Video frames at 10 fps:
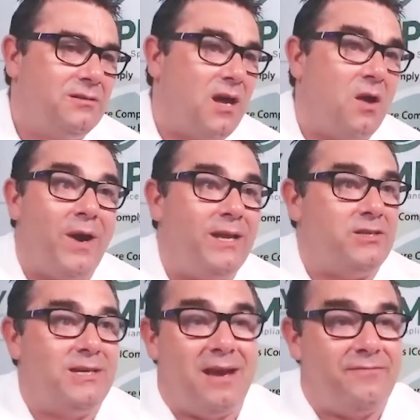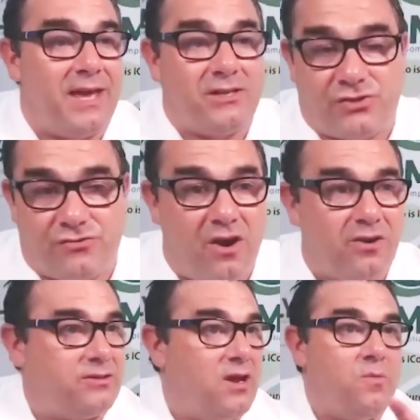Don't wait till you have that
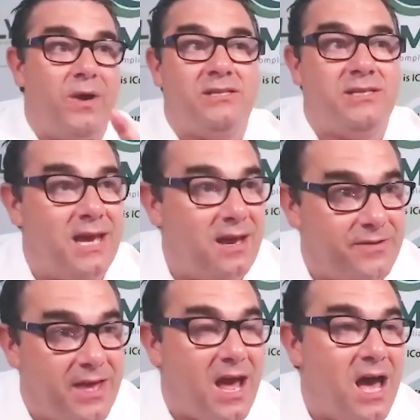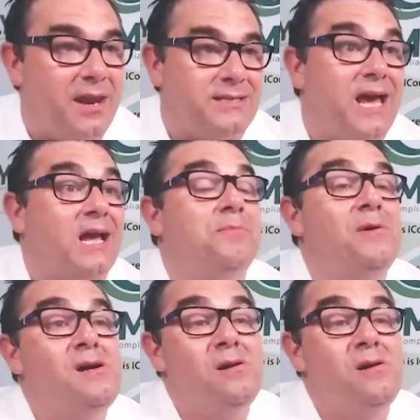stroke. Don't wait till you have that heart attack